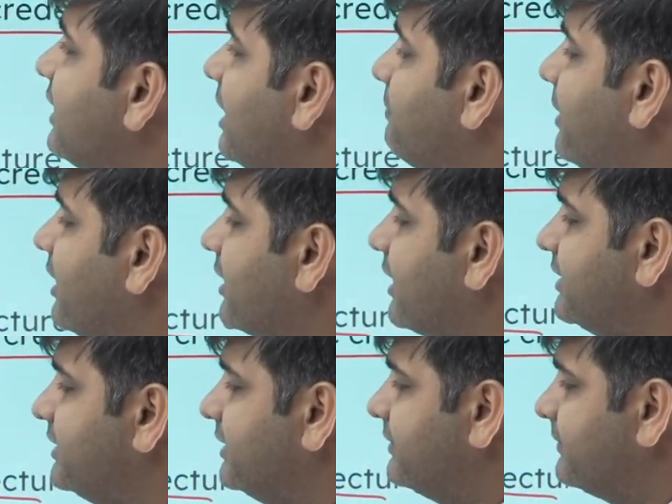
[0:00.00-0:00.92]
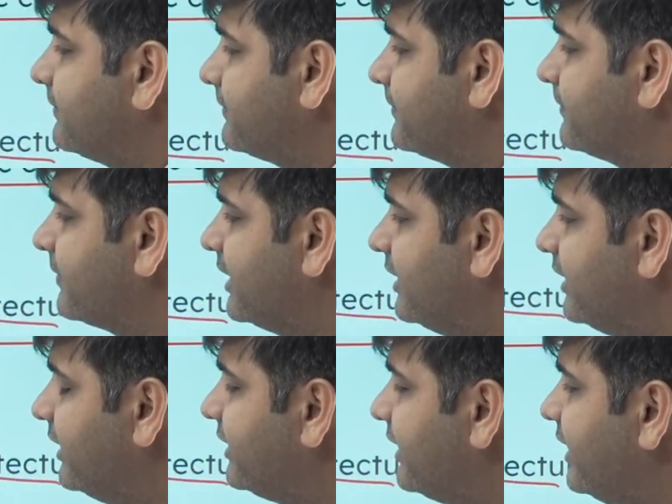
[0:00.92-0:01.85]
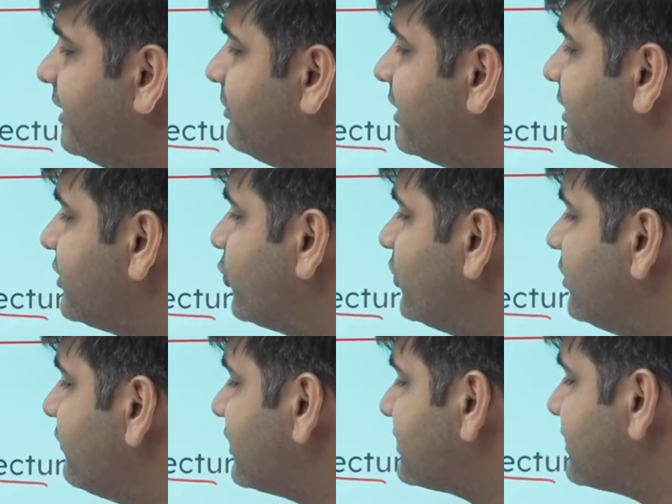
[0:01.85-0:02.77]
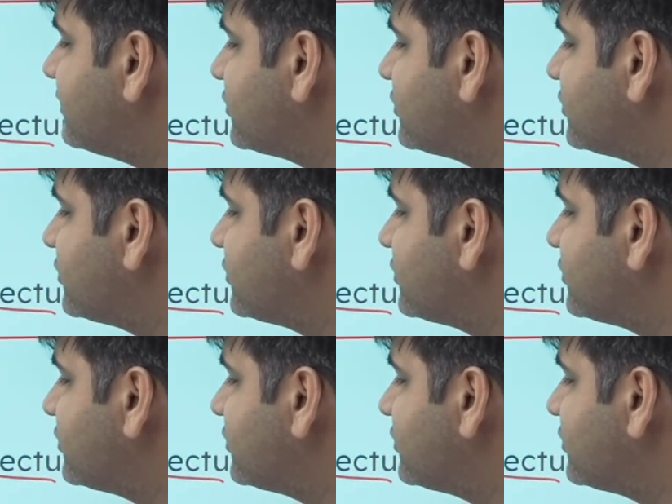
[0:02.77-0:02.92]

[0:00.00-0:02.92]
APAR ID. It aimed at universal